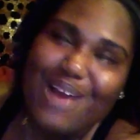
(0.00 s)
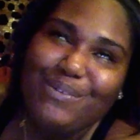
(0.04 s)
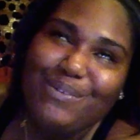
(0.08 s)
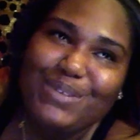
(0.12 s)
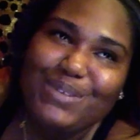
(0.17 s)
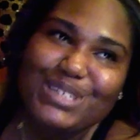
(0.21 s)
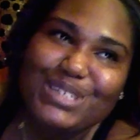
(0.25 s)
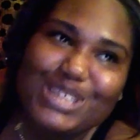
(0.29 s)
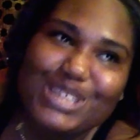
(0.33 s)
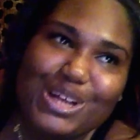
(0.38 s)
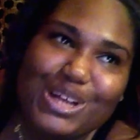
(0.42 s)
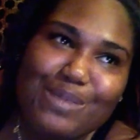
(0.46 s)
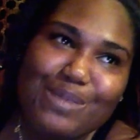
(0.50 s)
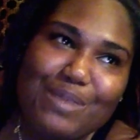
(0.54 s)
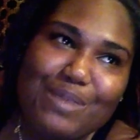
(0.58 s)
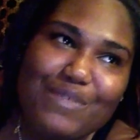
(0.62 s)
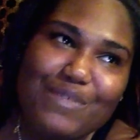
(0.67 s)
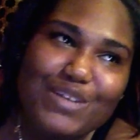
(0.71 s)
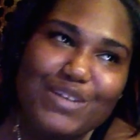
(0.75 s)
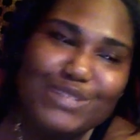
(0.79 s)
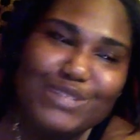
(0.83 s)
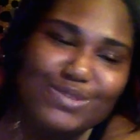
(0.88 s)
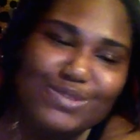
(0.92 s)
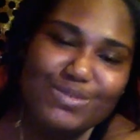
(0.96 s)
for Jill, my
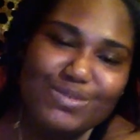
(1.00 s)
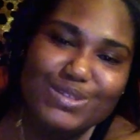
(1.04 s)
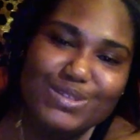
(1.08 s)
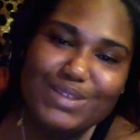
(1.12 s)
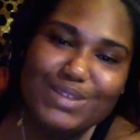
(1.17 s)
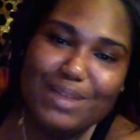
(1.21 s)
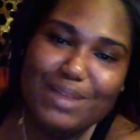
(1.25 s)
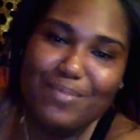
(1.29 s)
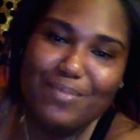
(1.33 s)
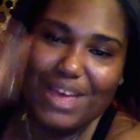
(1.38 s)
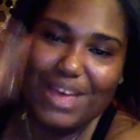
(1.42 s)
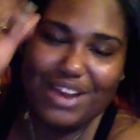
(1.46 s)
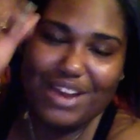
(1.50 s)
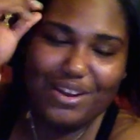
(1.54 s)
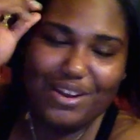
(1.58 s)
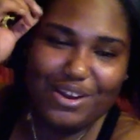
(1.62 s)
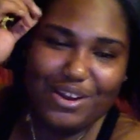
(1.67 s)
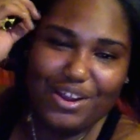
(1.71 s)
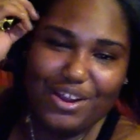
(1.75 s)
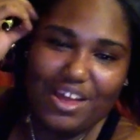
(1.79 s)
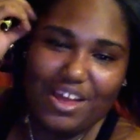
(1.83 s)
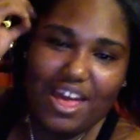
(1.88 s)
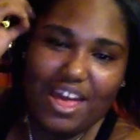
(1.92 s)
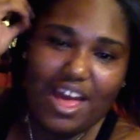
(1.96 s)
first one was when I met
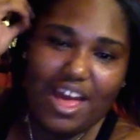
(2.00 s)
her.